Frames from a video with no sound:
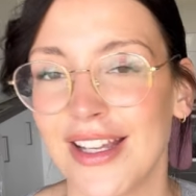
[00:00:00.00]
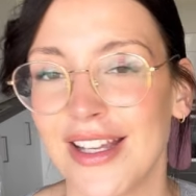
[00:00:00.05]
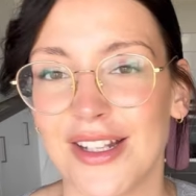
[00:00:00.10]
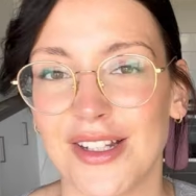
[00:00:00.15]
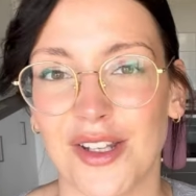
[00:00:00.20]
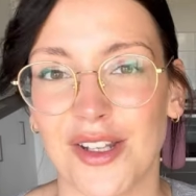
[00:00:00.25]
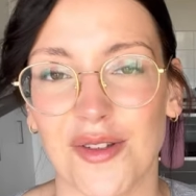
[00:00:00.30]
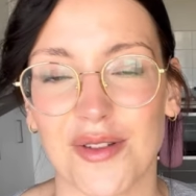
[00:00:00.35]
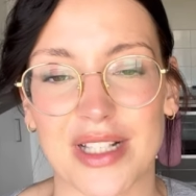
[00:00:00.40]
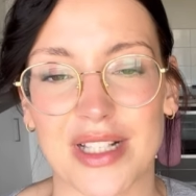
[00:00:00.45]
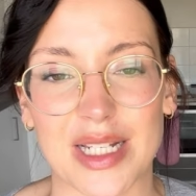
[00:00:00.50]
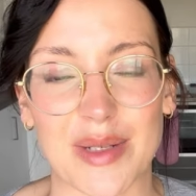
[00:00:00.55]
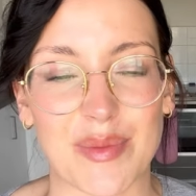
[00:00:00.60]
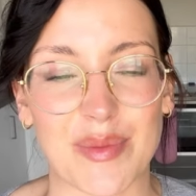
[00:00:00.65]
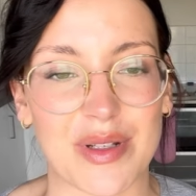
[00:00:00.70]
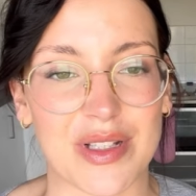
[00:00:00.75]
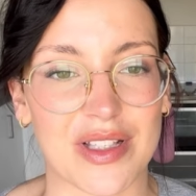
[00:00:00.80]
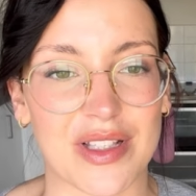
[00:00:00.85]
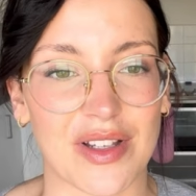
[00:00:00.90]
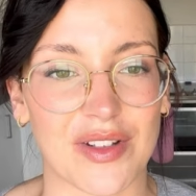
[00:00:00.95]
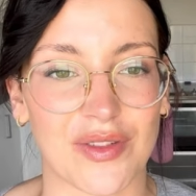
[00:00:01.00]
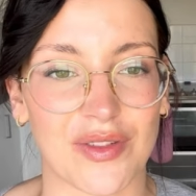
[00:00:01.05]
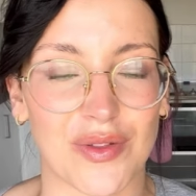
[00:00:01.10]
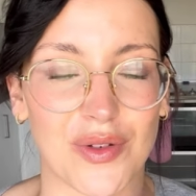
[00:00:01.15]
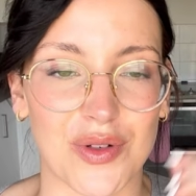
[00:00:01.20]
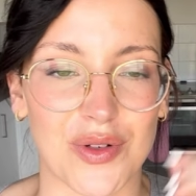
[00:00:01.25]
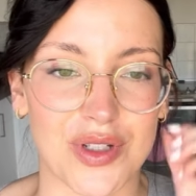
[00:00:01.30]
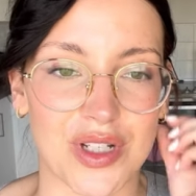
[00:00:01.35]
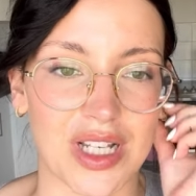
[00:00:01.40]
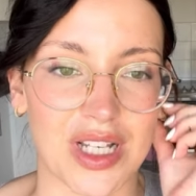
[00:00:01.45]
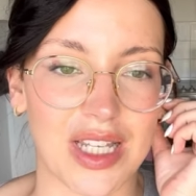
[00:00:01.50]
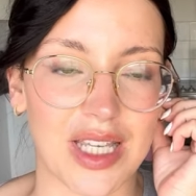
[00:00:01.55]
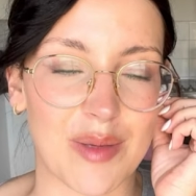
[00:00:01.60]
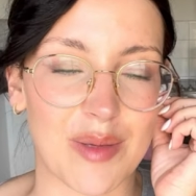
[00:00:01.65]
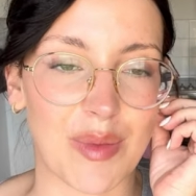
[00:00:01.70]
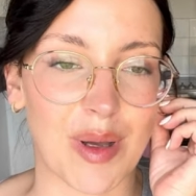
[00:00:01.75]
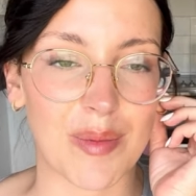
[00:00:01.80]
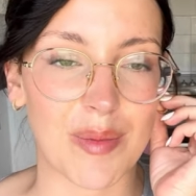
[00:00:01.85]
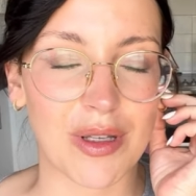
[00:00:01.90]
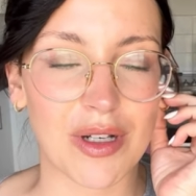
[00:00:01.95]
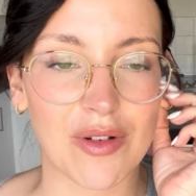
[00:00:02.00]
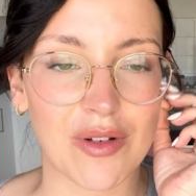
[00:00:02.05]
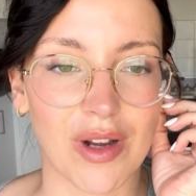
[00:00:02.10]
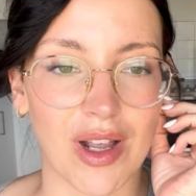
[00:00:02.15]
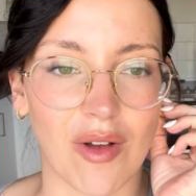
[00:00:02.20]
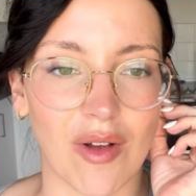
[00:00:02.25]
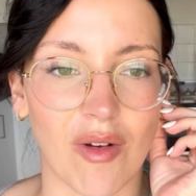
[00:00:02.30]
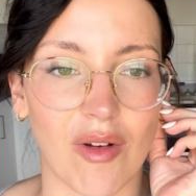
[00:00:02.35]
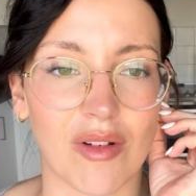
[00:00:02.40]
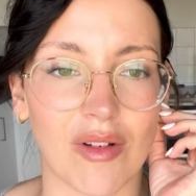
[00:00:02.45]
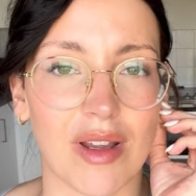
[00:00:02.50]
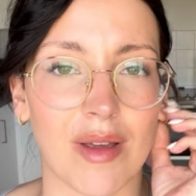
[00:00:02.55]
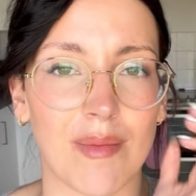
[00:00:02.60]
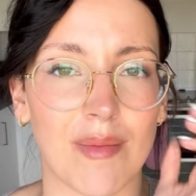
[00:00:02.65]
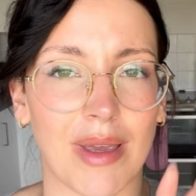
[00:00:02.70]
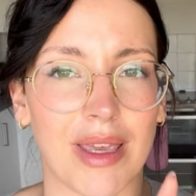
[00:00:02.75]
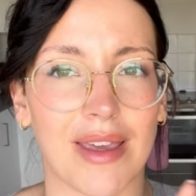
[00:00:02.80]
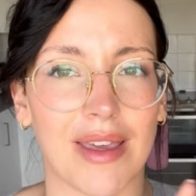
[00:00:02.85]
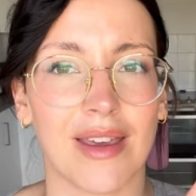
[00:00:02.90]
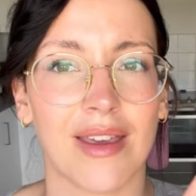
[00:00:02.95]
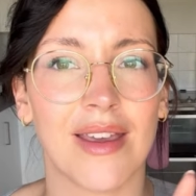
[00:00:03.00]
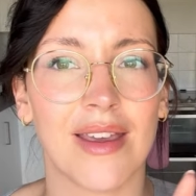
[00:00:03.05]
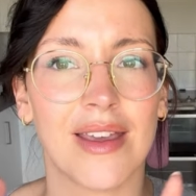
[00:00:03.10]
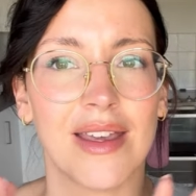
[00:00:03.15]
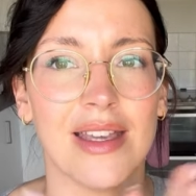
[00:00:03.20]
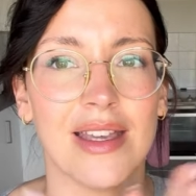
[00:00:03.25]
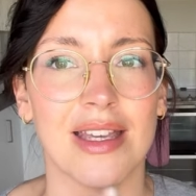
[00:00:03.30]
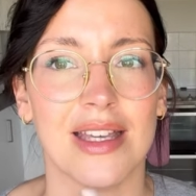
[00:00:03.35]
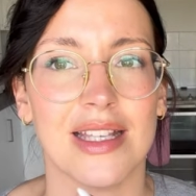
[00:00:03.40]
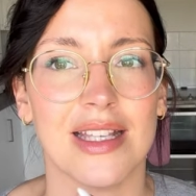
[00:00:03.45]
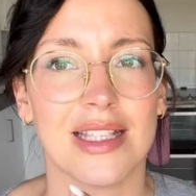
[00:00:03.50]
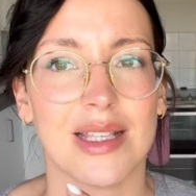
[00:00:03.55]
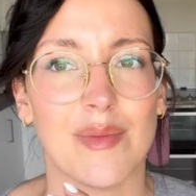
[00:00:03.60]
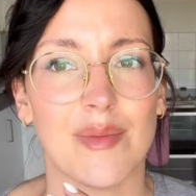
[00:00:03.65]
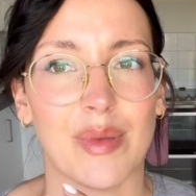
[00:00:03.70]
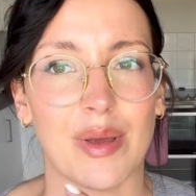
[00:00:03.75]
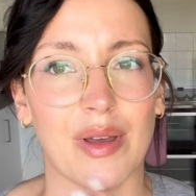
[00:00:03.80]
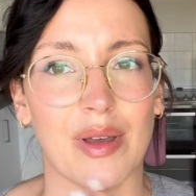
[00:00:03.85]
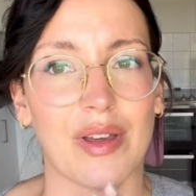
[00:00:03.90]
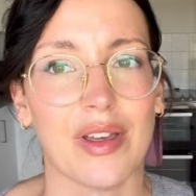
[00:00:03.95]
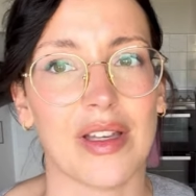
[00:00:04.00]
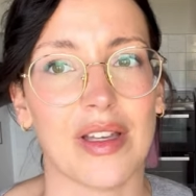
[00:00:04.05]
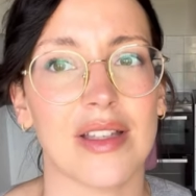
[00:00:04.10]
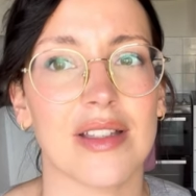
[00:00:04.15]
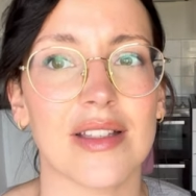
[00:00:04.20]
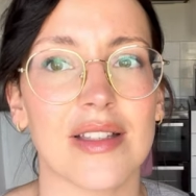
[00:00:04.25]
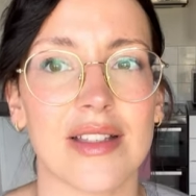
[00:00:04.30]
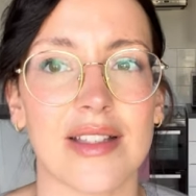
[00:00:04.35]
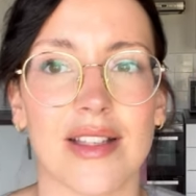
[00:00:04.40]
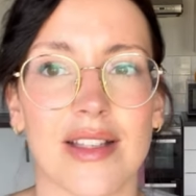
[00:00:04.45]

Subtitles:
no slippers unfortunately, but I'm gonna crack on and make some burgers.